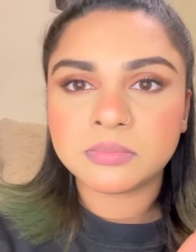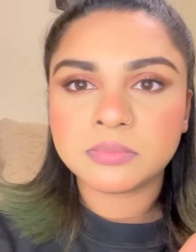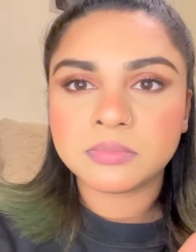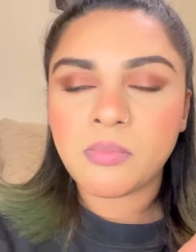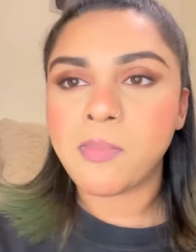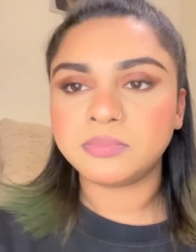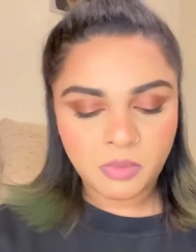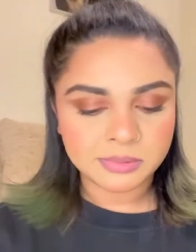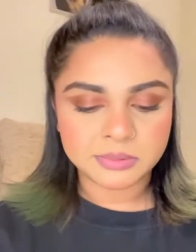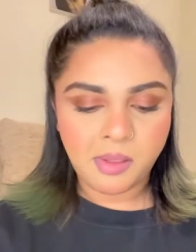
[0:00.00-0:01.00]
so i'm gonna
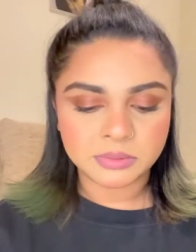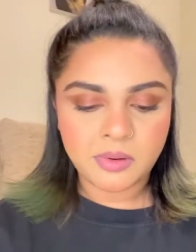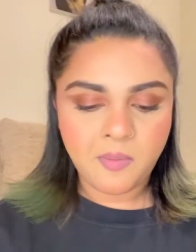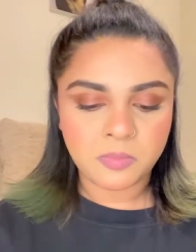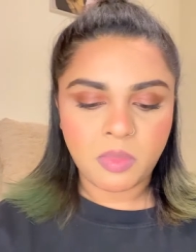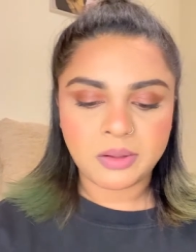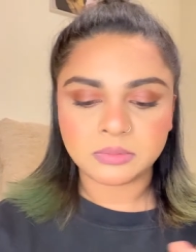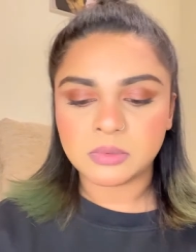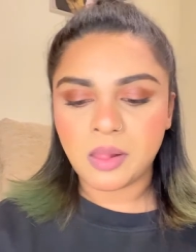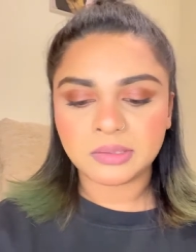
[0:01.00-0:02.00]
line my lips with my liquid
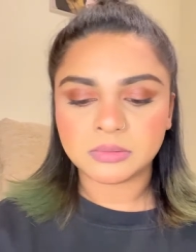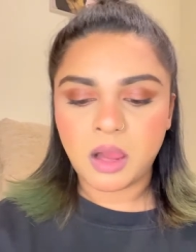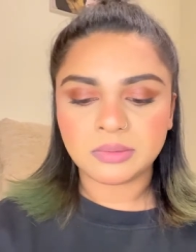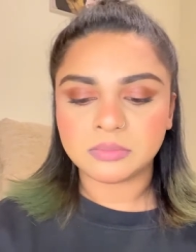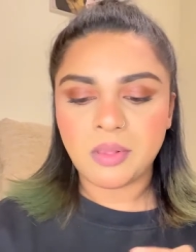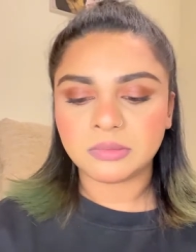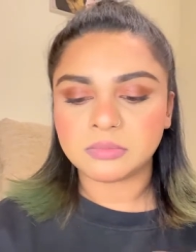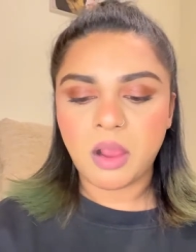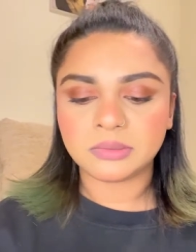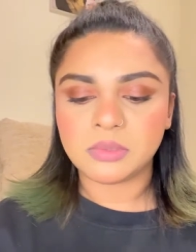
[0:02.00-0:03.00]
lipstick
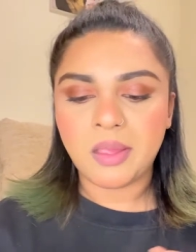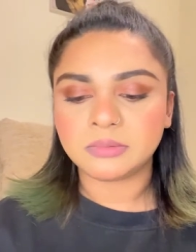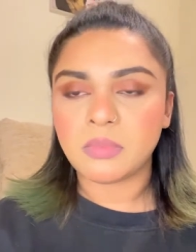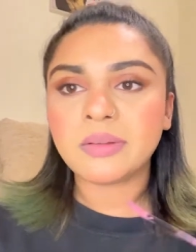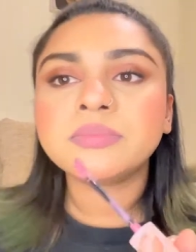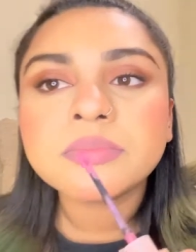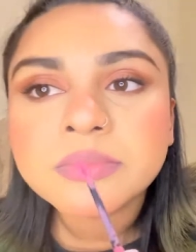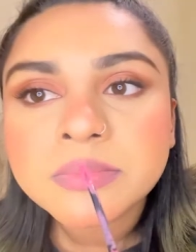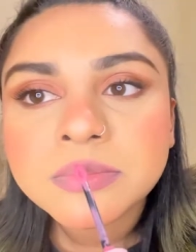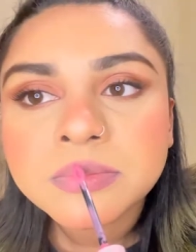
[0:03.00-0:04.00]
um i do
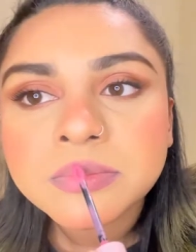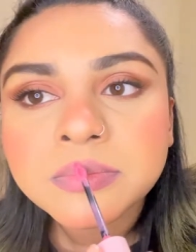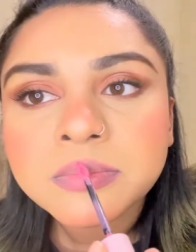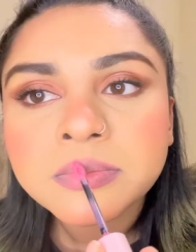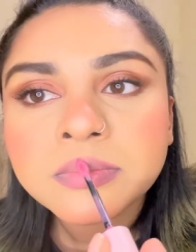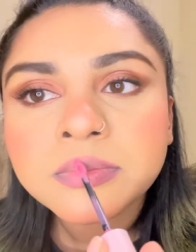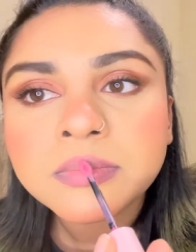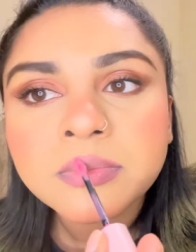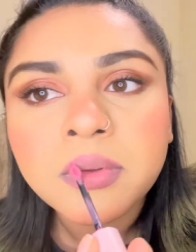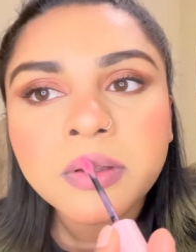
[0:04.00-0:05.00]
find lining my lips
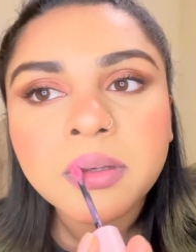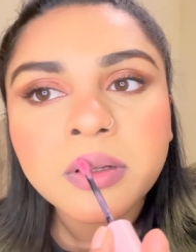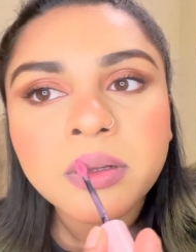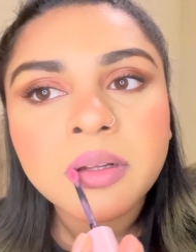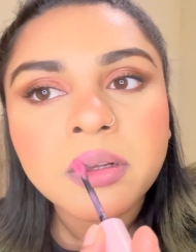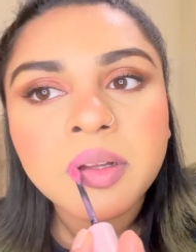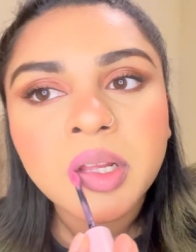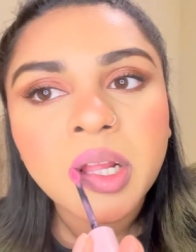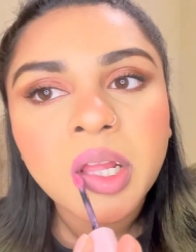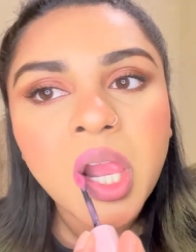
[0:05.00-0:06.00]
with a liquid lipstick is
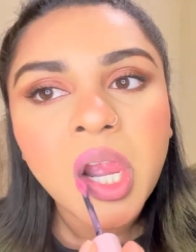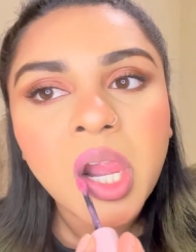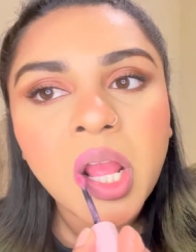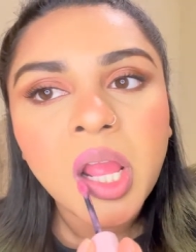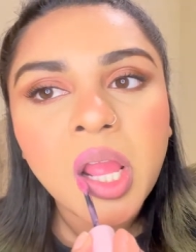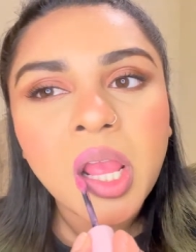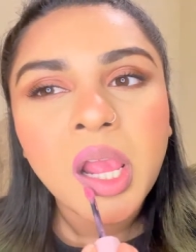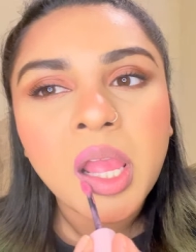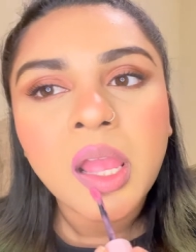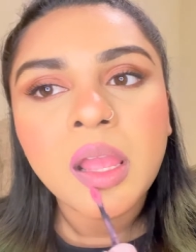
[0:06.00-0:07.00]
actually easier than
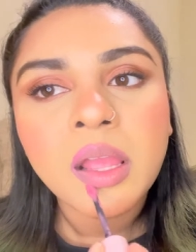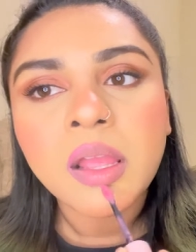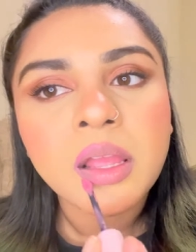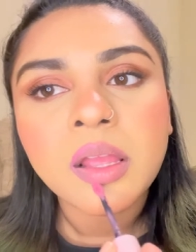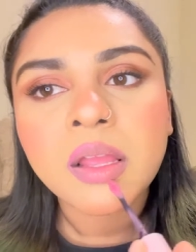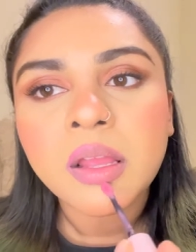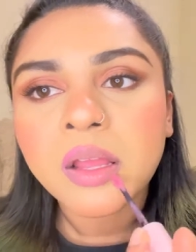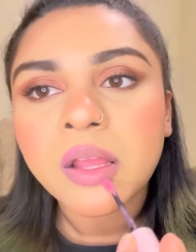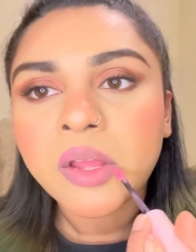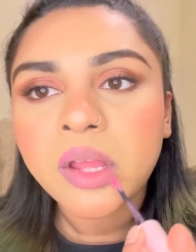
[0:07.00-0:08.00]
a lip
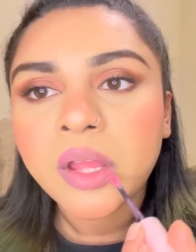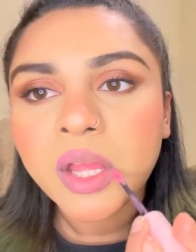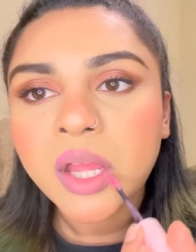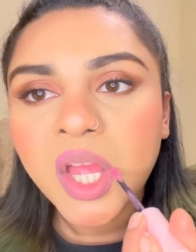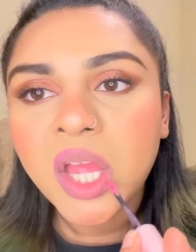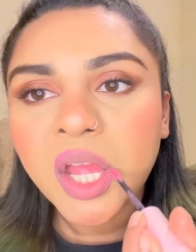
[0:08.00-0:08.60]
liner itself